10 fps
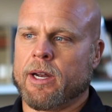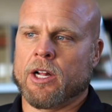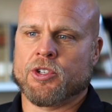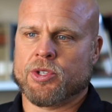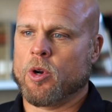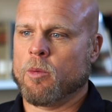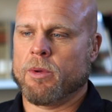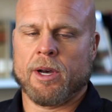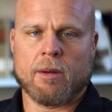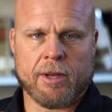and I'll just
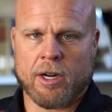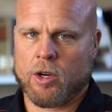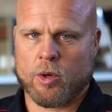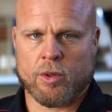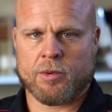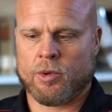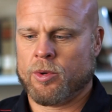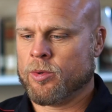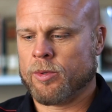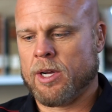open up and I'll go
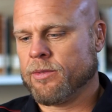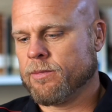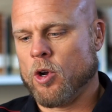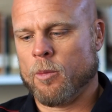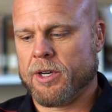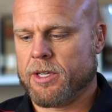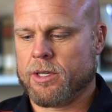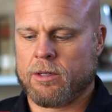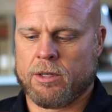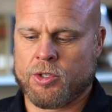through, I'll open
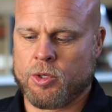a